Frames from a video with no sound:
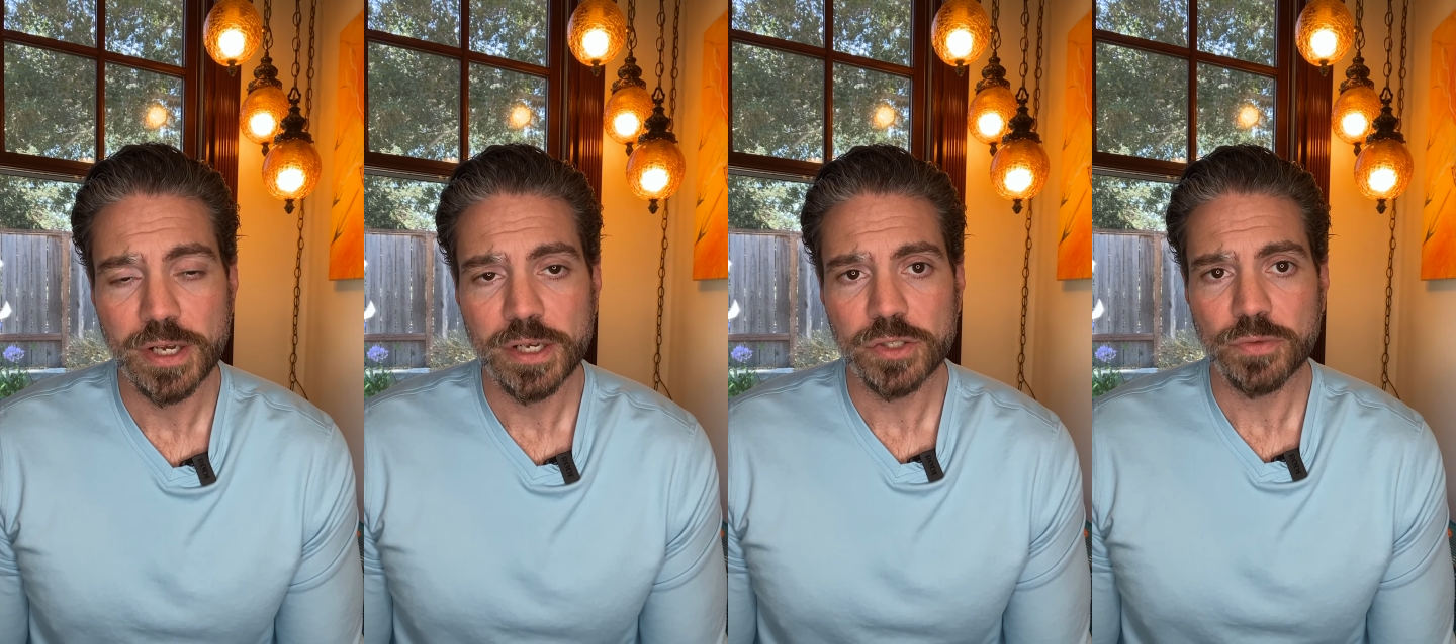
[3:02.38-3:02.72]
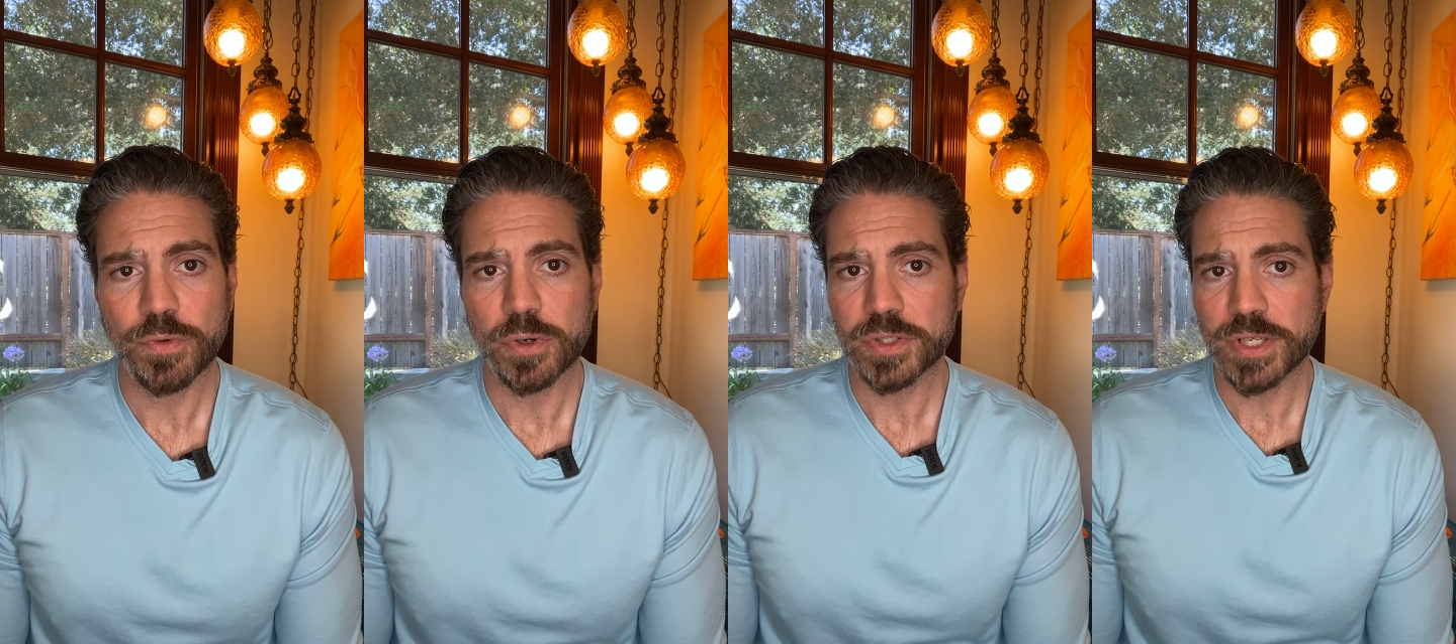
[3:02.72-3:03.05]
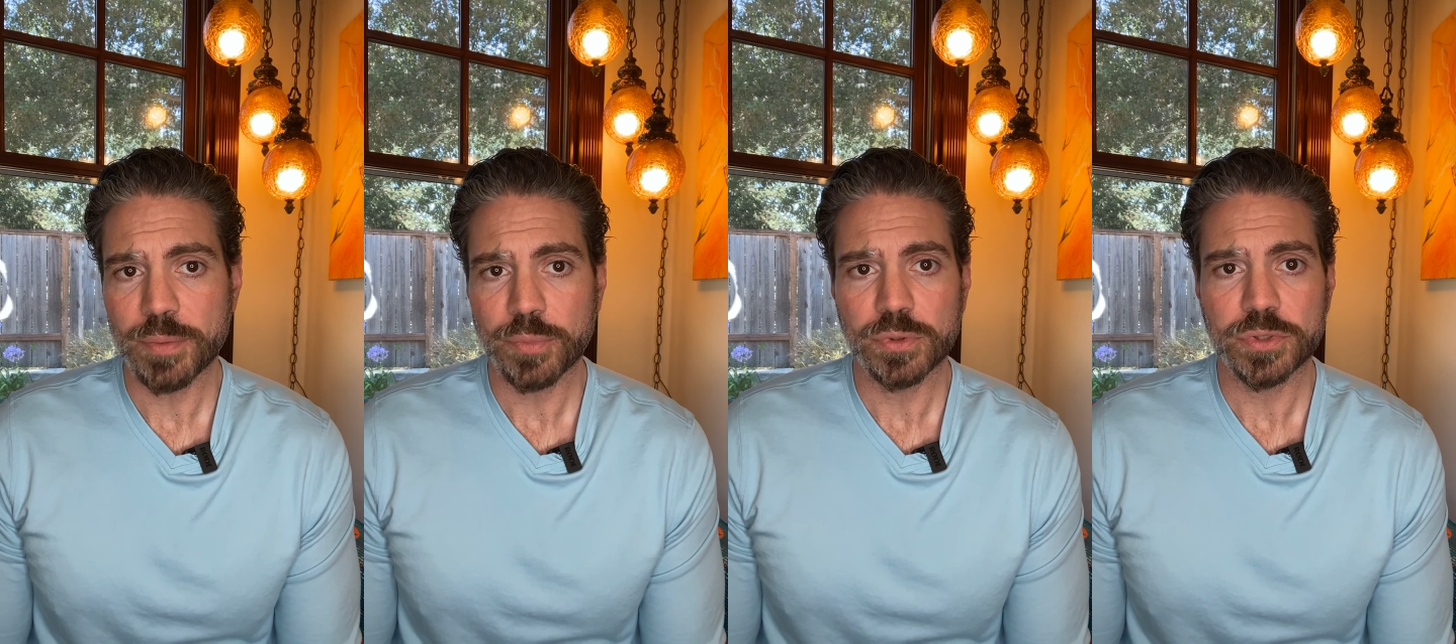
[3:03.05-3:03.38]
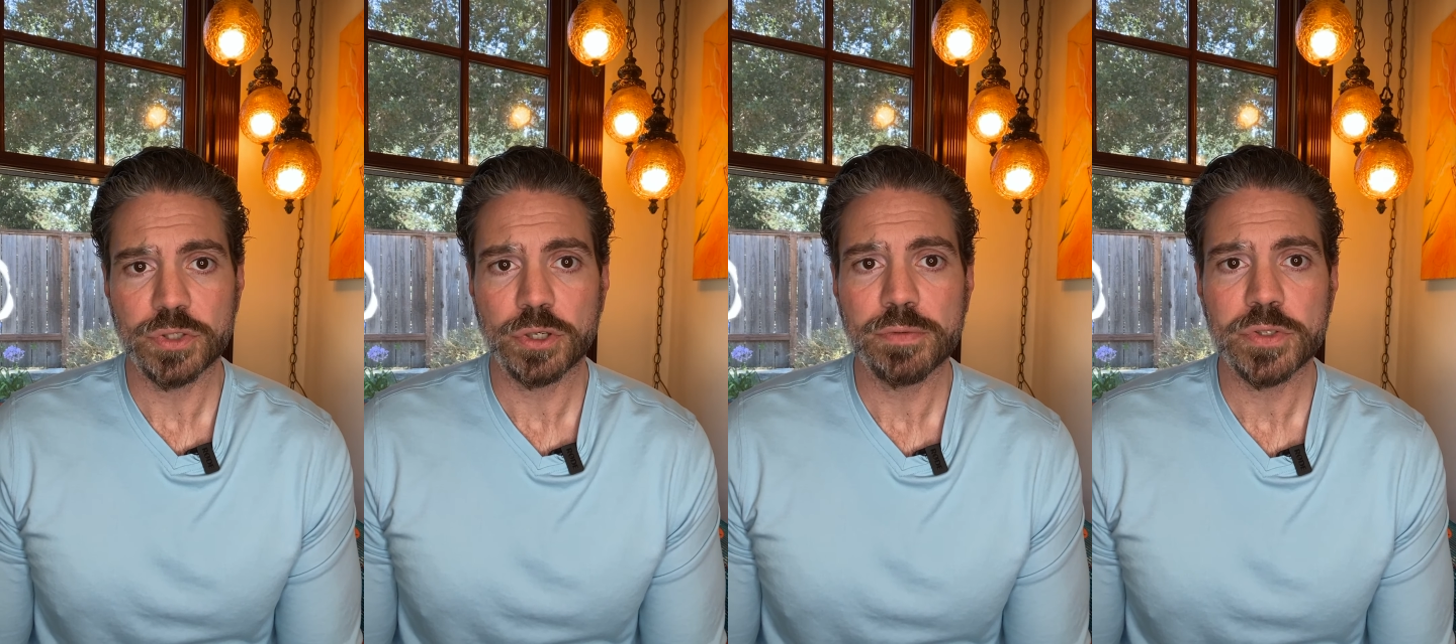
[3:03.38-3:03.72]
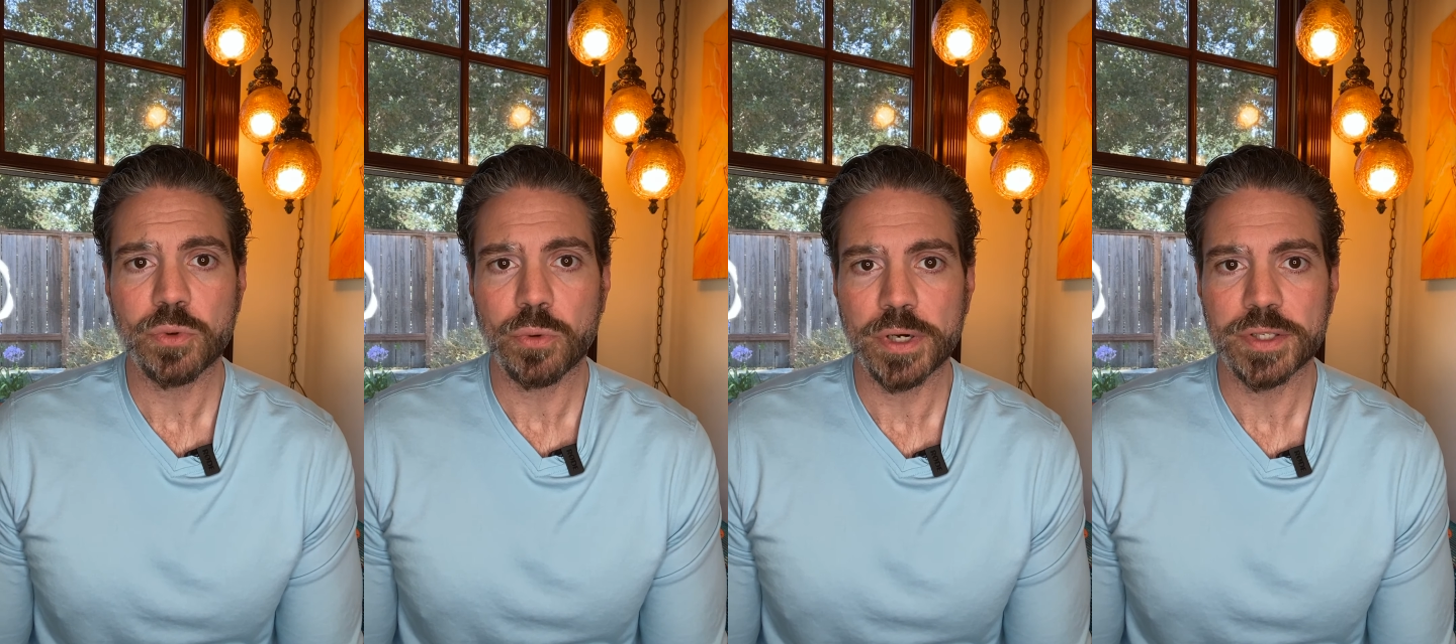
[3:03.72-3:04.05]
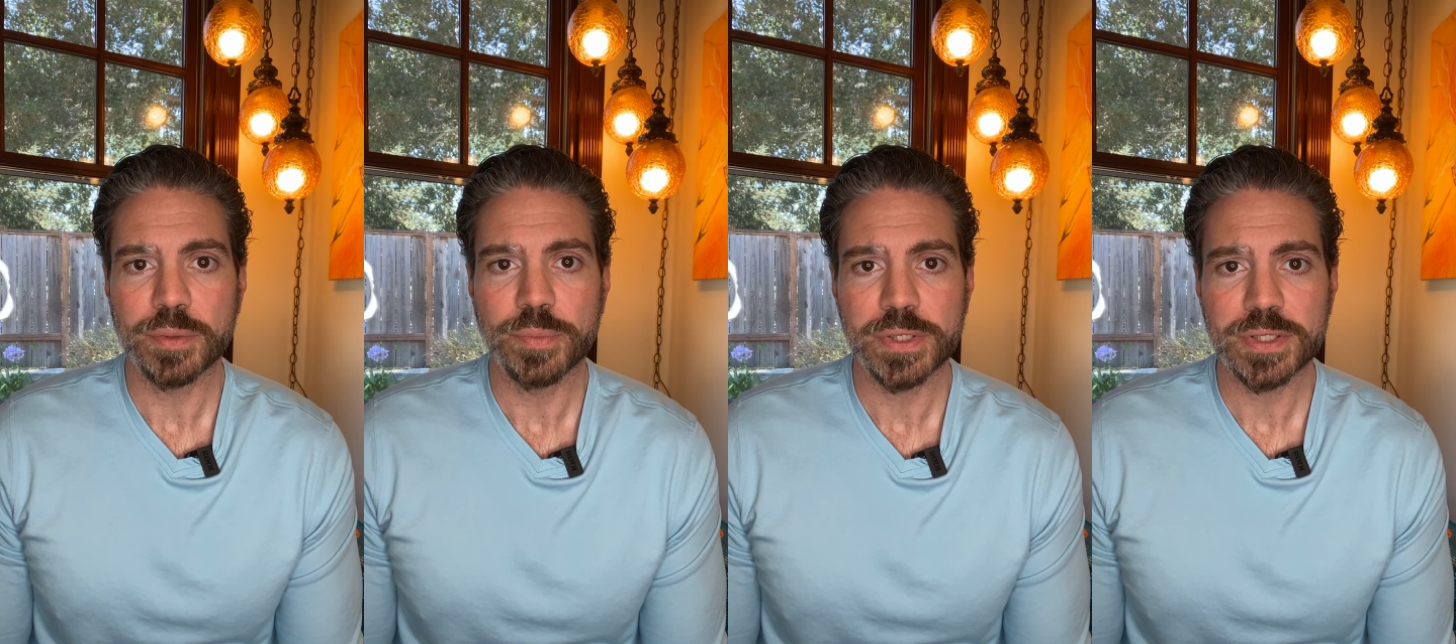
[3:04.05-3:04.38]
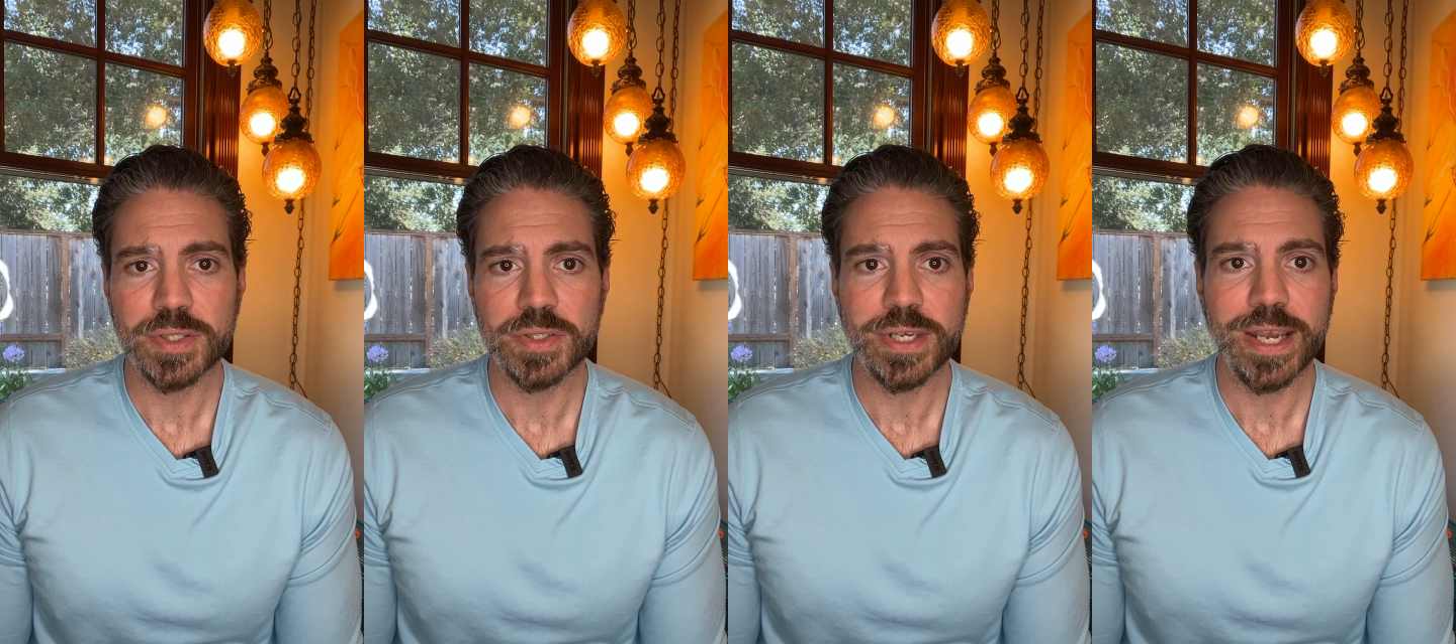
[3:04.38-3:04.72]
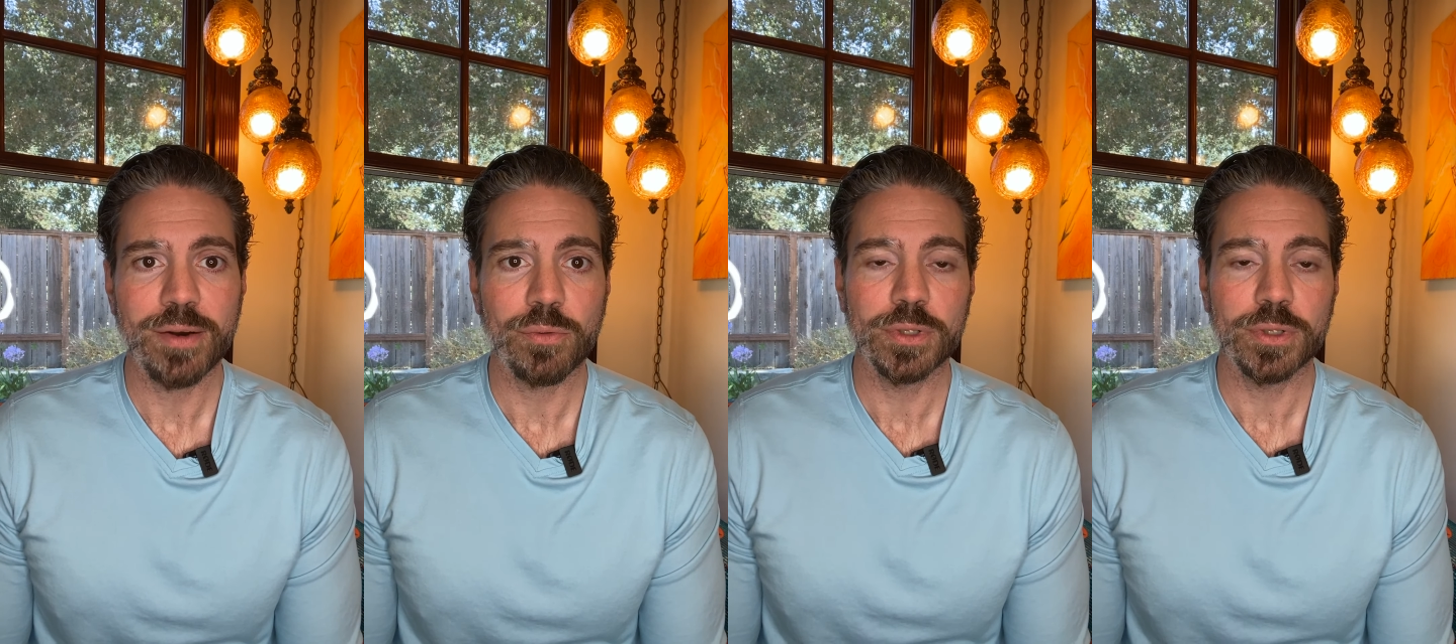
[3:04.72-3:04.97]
So, for example, service oriented businesses can't